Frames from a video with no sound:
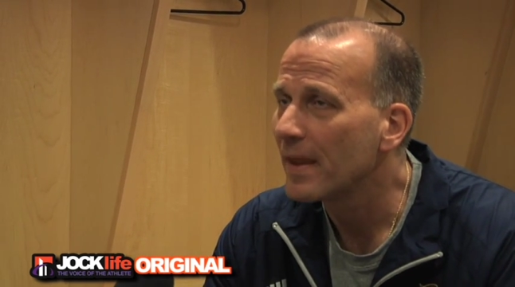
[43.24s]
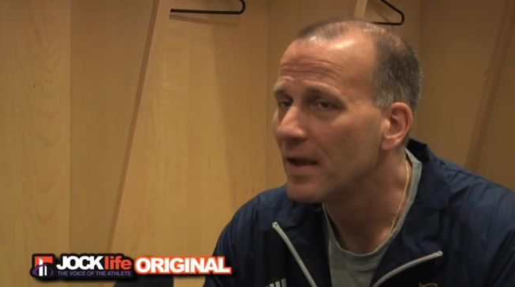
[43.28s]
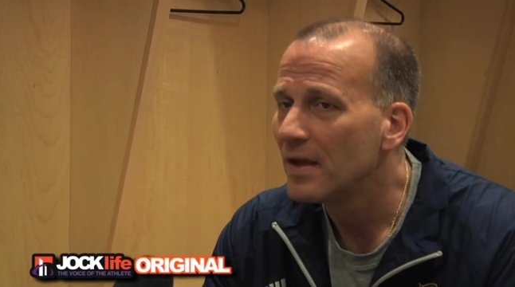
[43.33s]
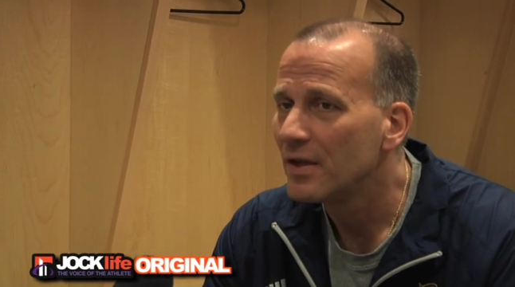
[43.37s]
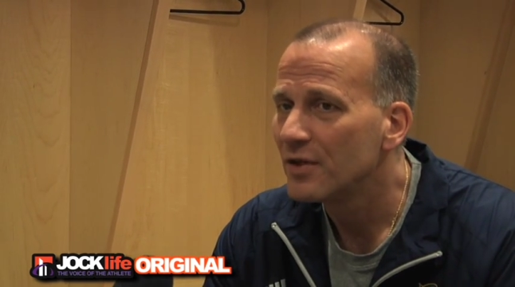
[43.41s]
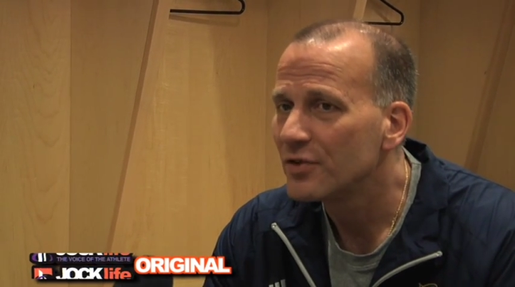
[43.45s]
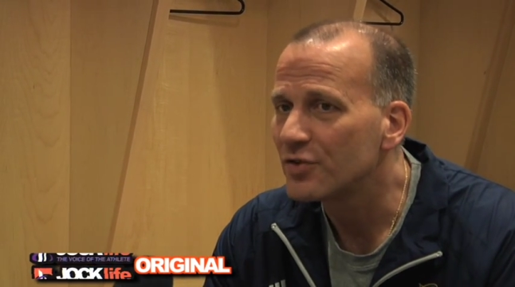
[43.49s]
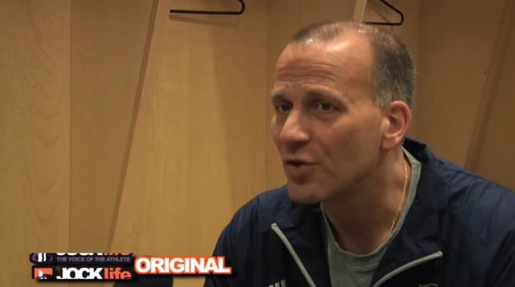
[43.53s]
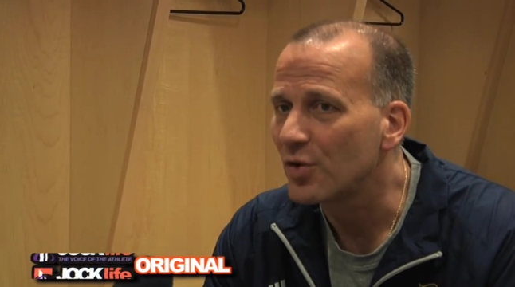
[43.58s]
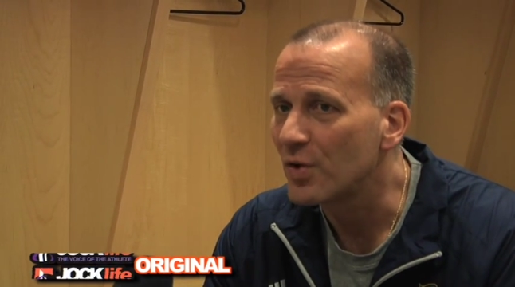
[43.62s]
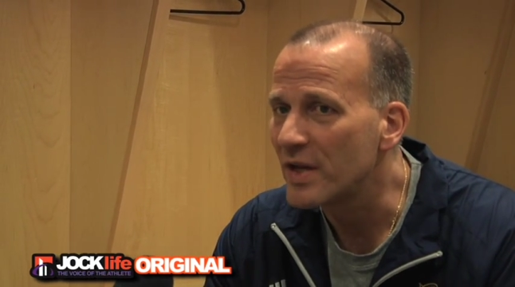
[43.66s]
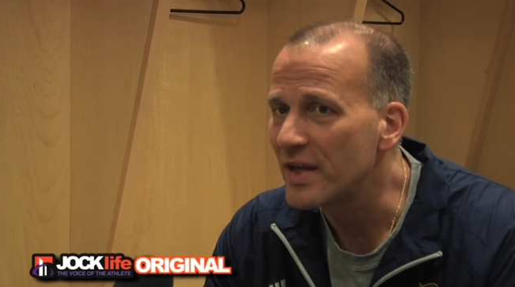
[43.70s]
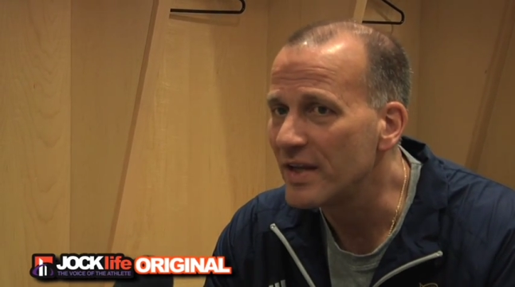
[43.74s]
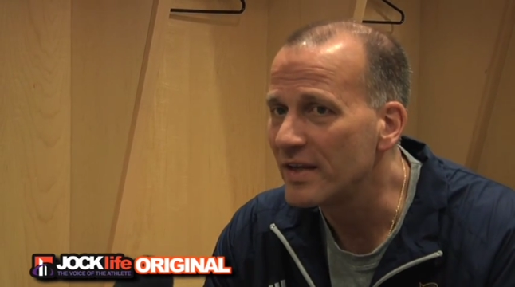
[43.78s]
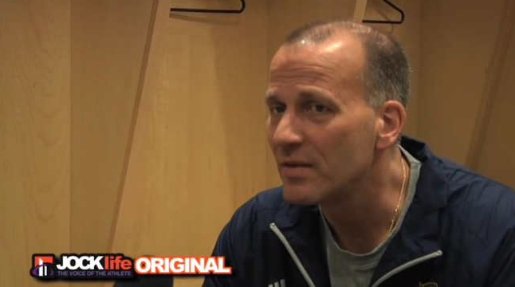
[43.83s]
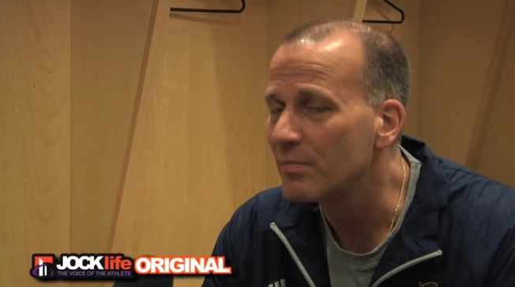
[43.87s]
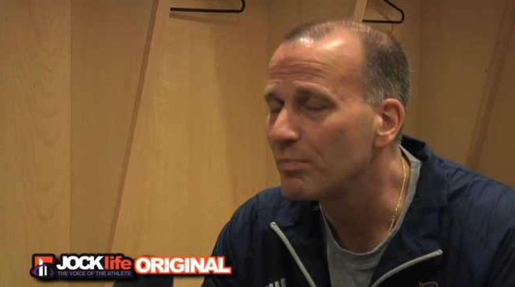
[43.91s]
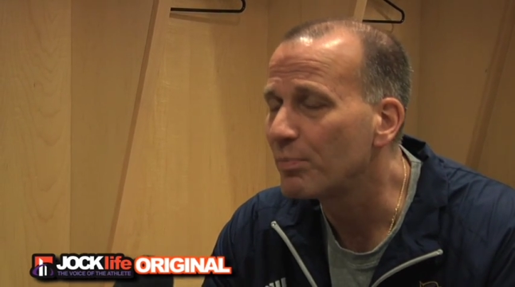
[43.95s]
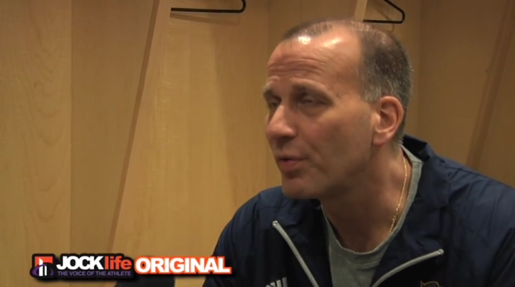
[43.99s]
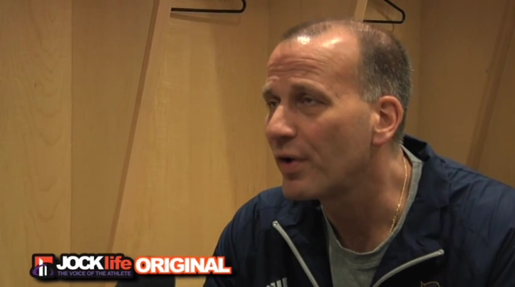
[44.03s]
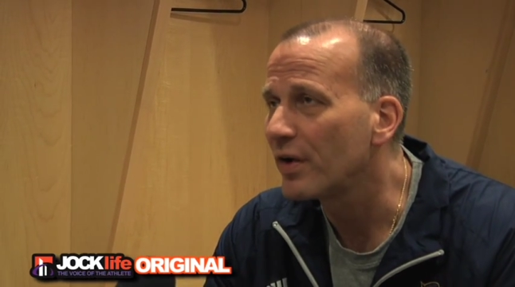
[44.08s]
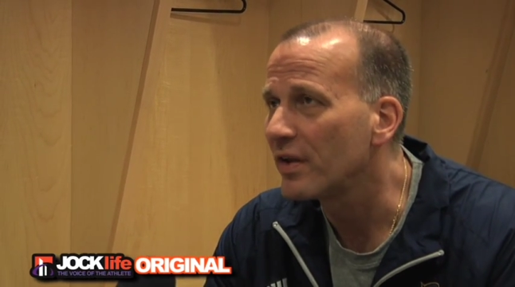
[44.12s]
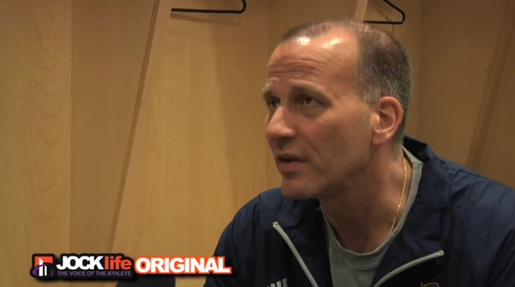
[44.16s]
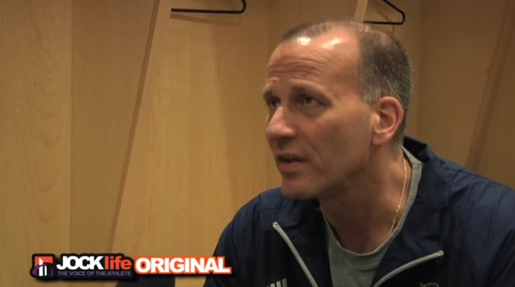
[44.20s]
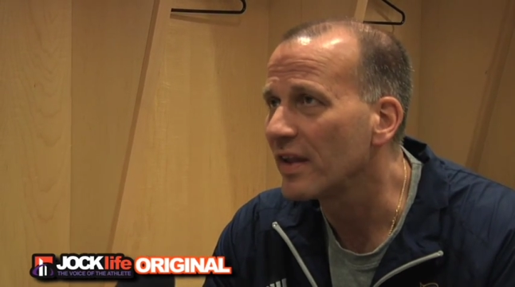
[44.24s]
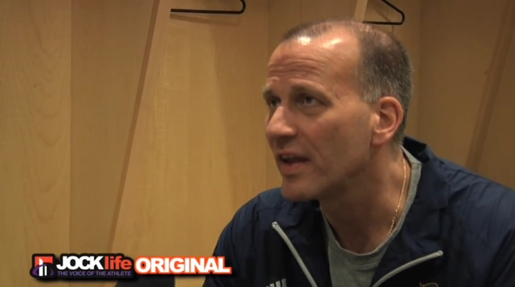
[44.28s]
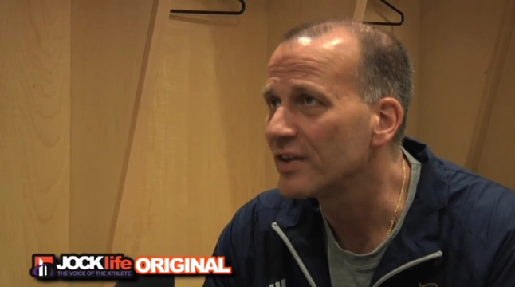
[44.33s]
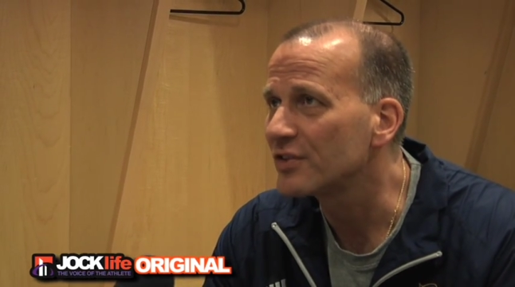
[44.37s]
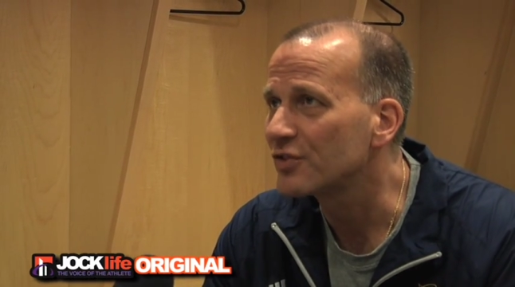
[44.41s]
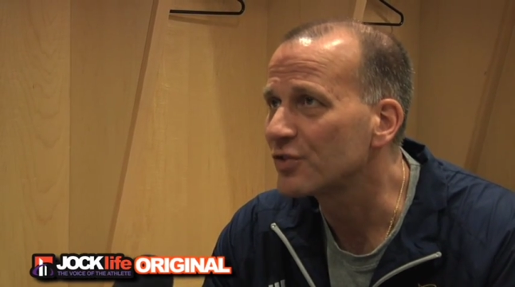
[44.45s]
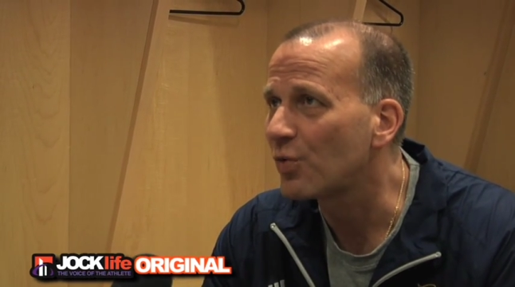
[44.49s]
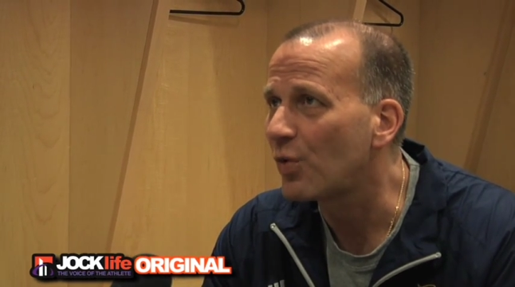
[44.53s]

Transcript: So he didn't play the last